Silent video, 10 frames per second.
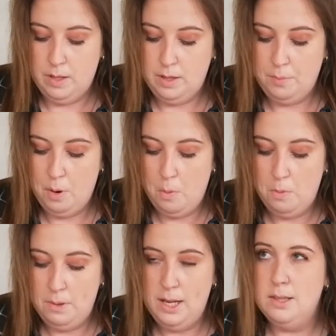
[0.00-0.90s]
They'll
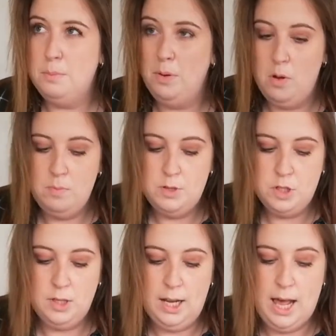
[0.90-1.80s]
probably, the blooms
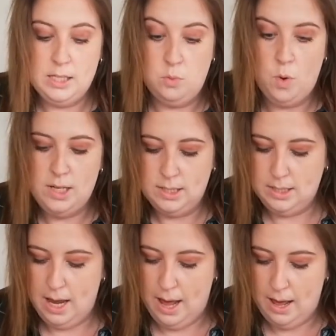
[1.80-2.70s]
should last once
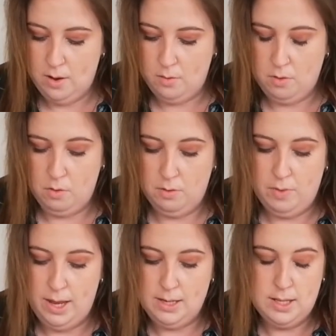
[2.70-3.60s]
cut on all of these,